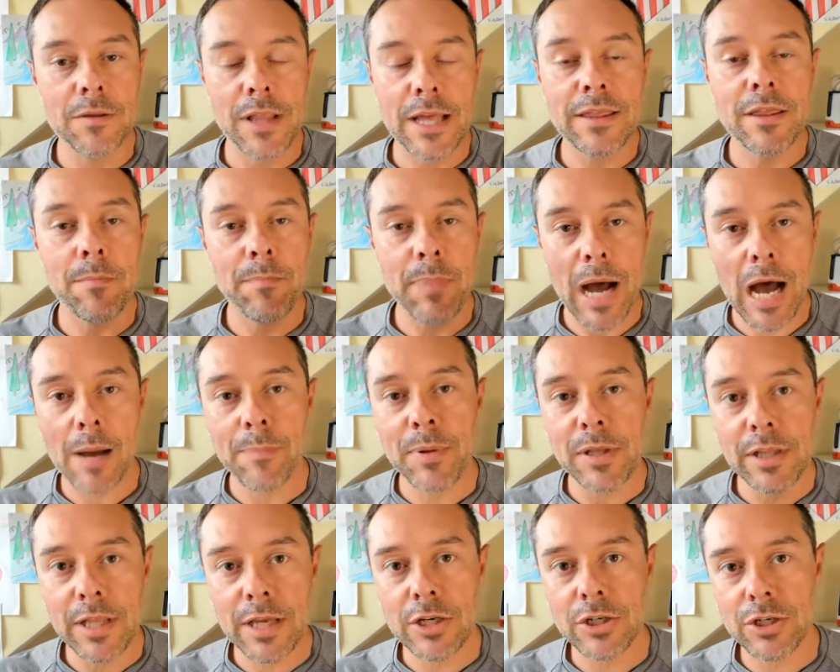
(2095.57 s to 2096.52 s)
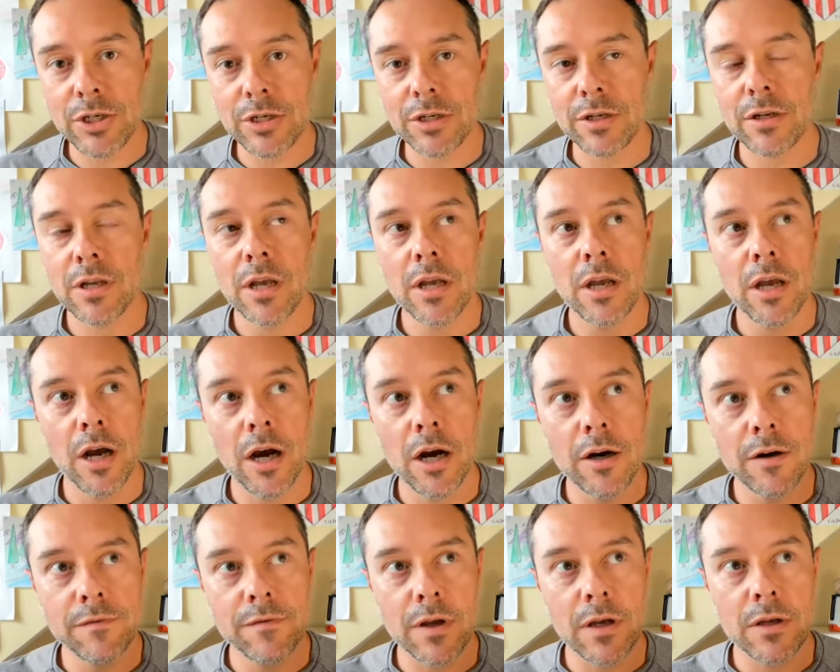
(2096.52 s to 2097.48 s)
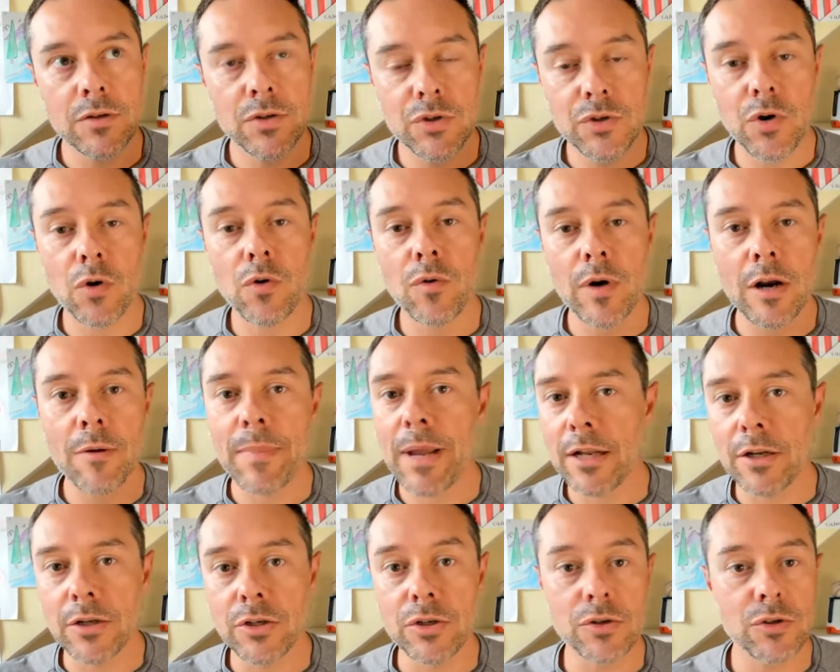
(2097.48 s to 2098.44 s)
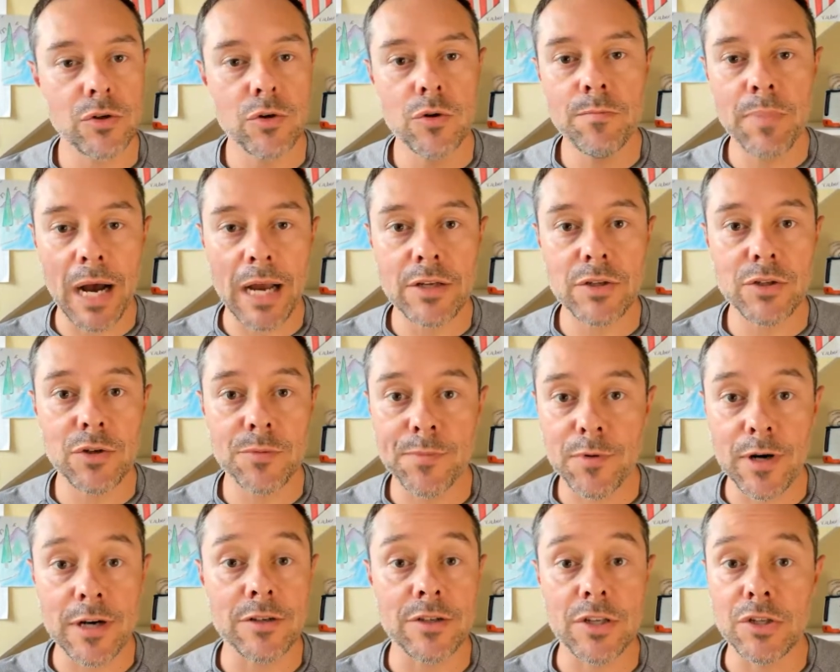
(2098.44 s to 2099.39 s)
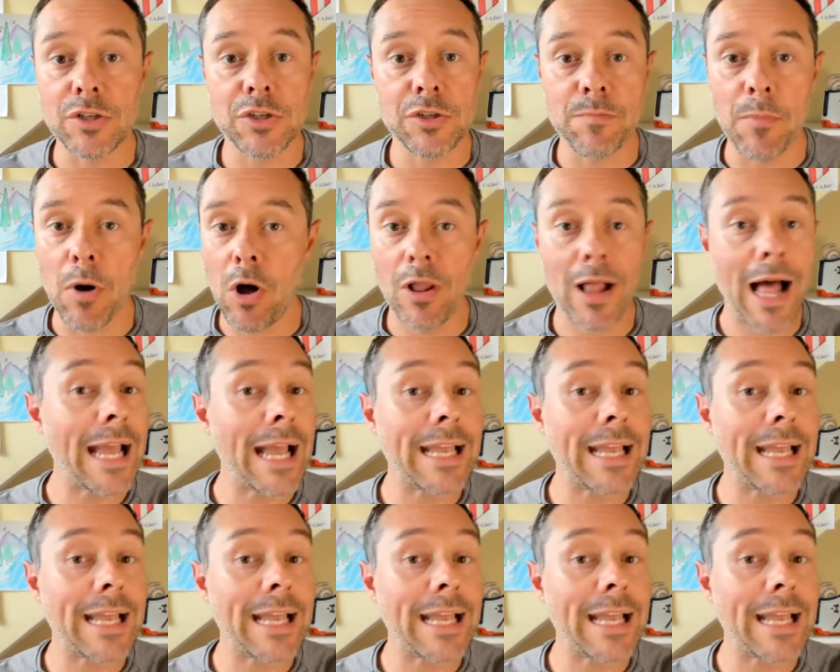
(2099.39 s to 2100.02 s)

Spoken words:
the population of so rare managers who buy super rares is small. I